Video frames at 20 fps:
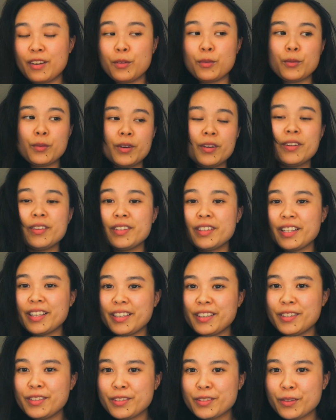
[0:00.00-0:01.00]
Well,
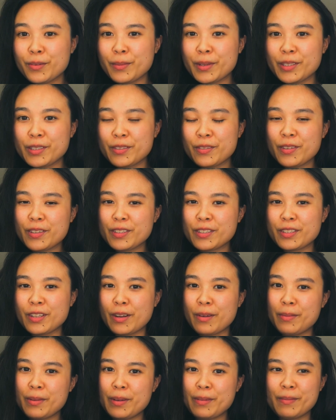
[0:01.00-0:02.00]
thank you so much for
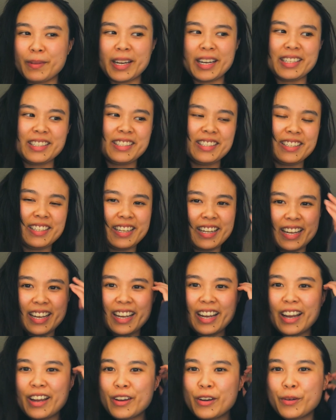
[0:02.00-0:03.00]
stopping by
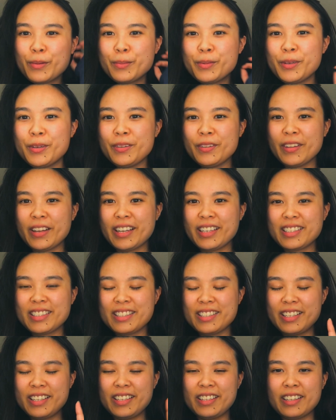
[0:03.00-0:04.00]
today. I hope you liked
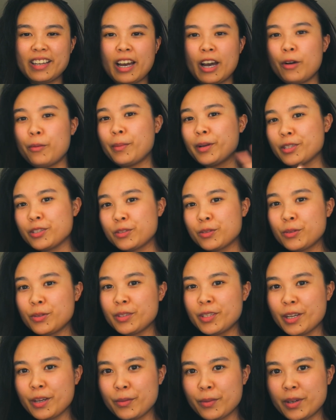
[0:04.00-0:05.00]
seeing how my school
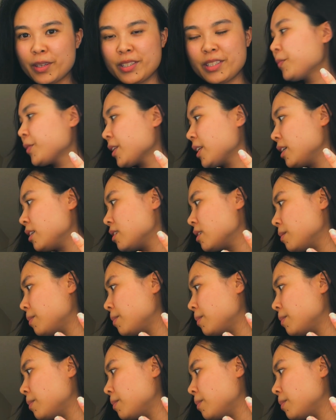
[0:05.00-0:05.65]
day was. It's